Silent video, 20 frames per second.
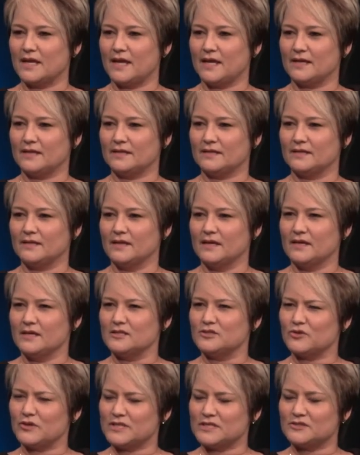And
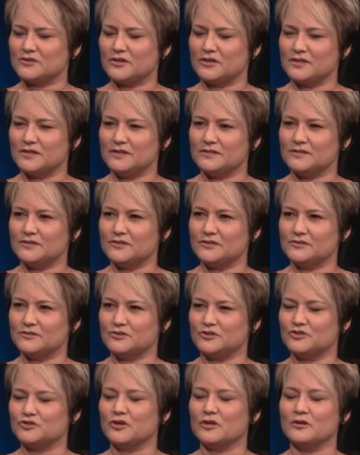so I started to
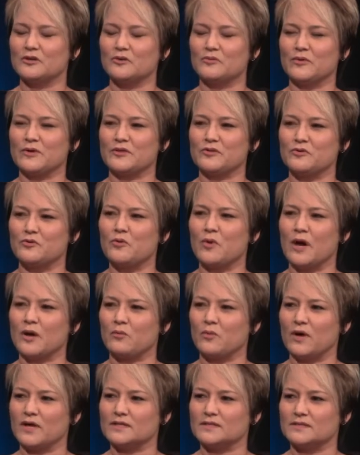struggle with who I
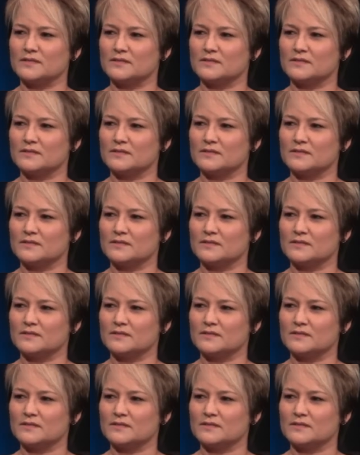was.